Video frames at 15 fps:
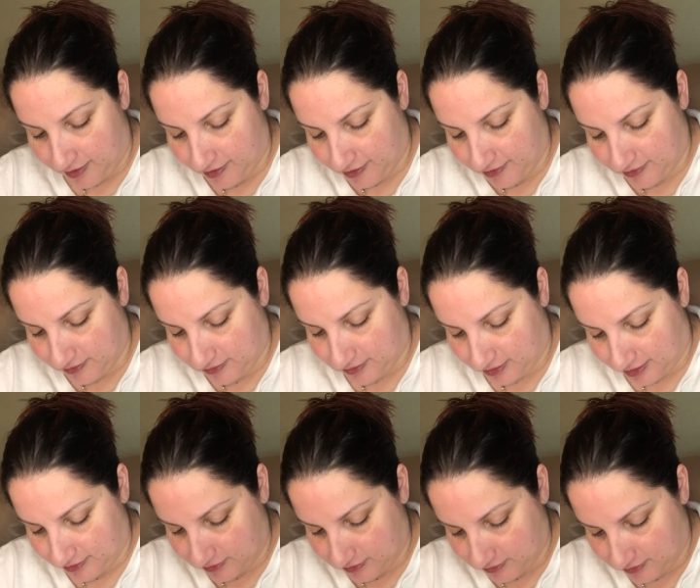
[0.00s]
I got these
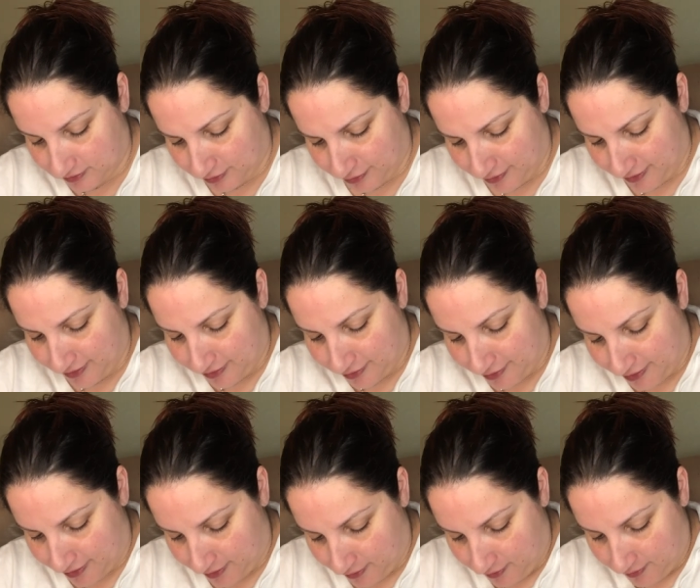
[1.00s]
glasses dirty
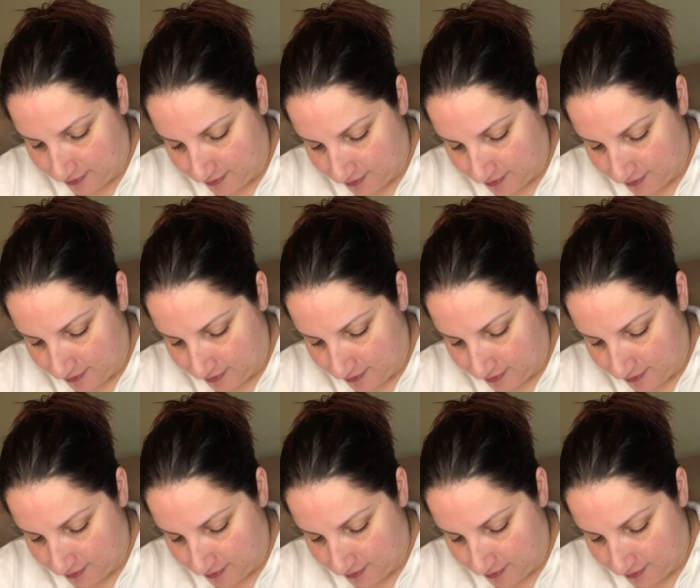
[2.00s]
already.